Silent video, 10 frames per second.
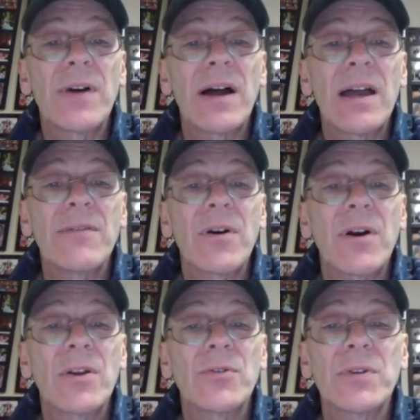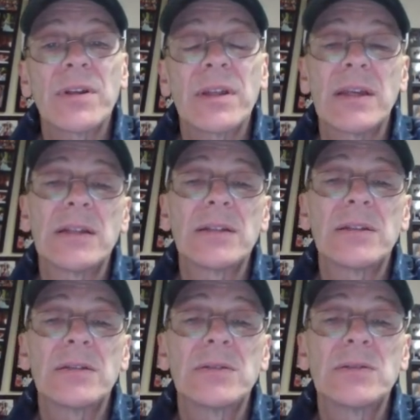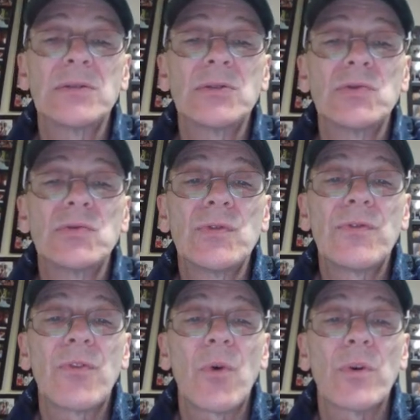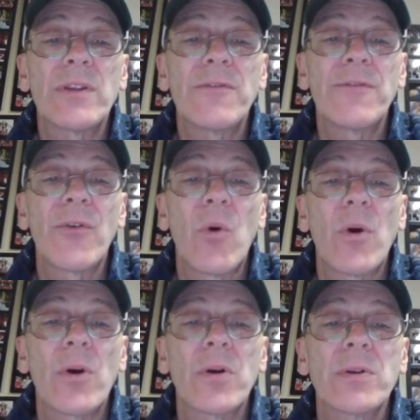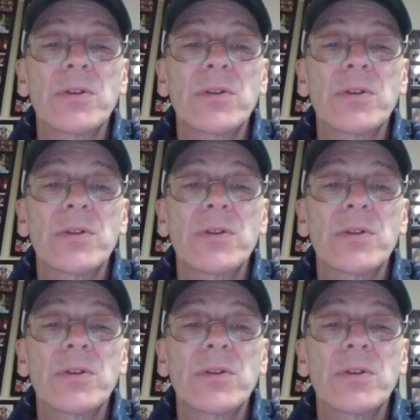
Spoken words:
544